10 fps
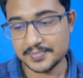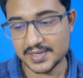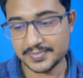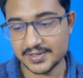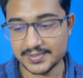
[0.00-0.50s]

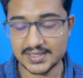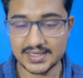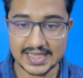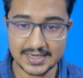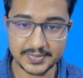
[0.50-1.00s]

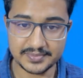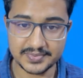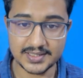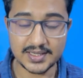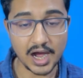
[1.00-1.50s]
PPV,
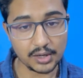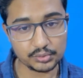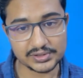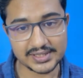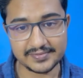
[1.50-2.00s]
NPV, how
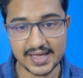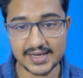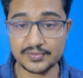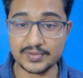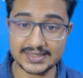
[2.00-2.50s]
they
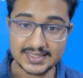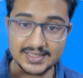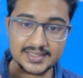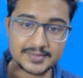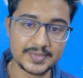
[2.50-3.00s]
vary when they
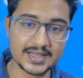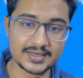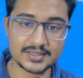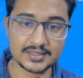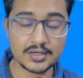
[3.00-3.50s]
are in
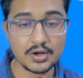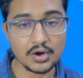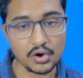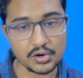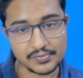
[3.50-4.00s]
parallel
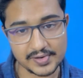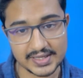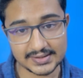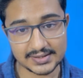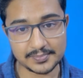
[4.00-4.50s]
or
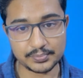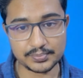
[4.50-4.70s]
when the